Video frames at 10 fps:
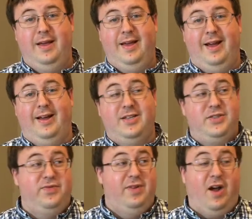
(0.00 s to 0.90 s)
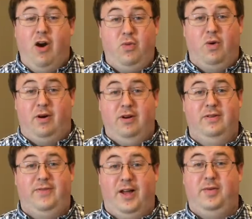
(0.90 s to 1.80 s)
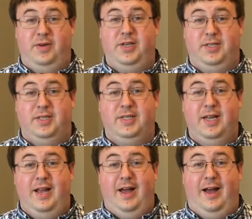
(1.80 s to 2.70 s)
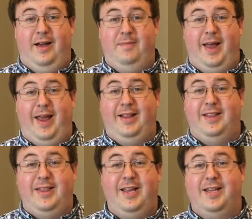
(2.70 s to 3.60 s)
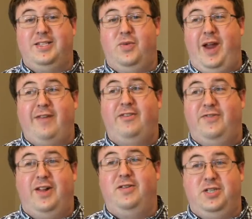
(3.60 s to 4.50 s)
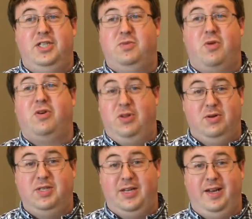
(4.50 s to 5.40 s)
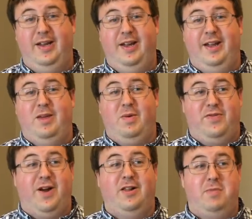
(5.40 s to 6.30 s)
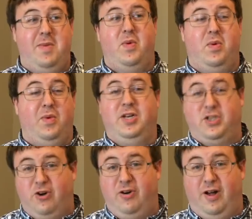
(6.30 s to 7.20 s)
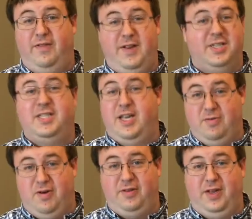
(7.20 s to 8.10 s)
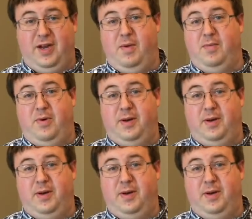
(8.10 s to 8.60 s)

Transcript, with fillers: Uh, it's hard work following Jesus. Um, and the thing is, we have to follow Jesus more closely than we follow people we're willing to turn on if they just say the wrong thing at one point.